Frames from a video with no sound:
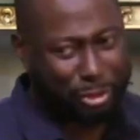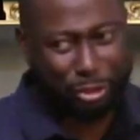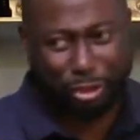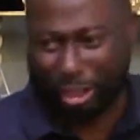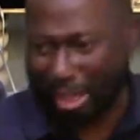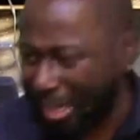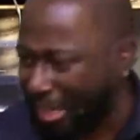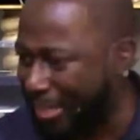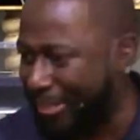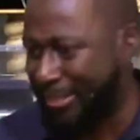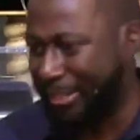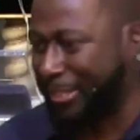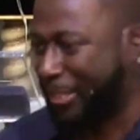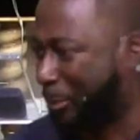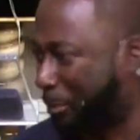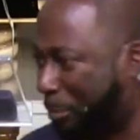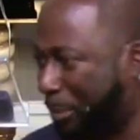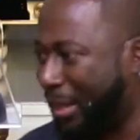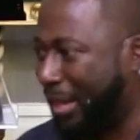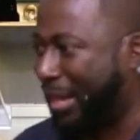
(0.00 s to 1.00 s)

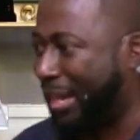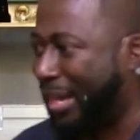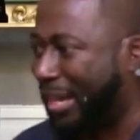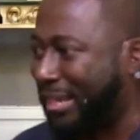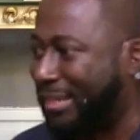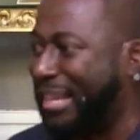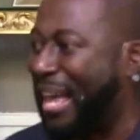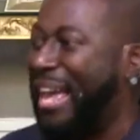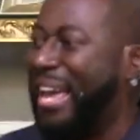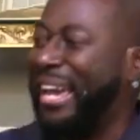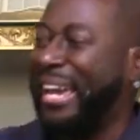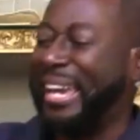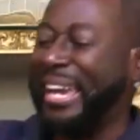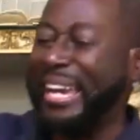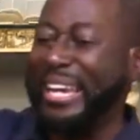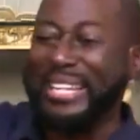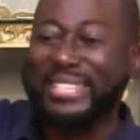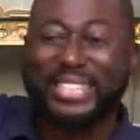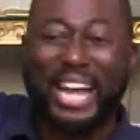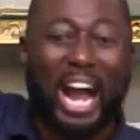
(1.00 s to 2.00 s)
Jesus beings.
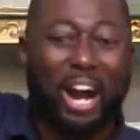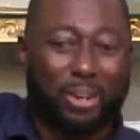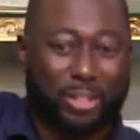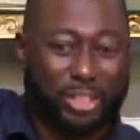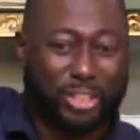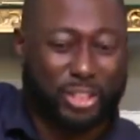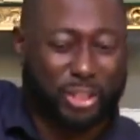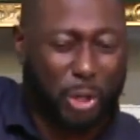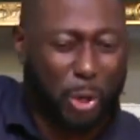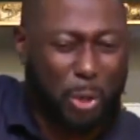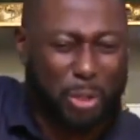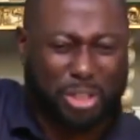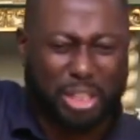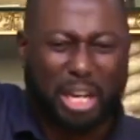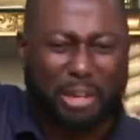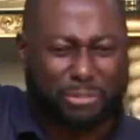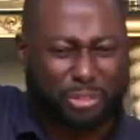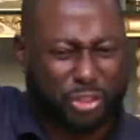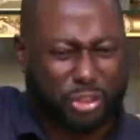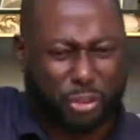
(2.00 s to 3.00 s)
He is our source
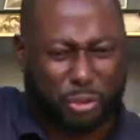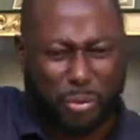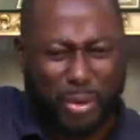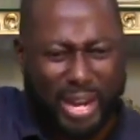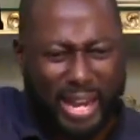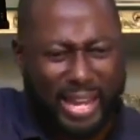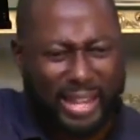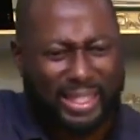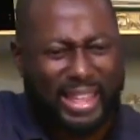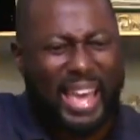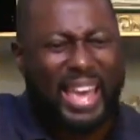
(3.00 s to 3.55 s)
of strength.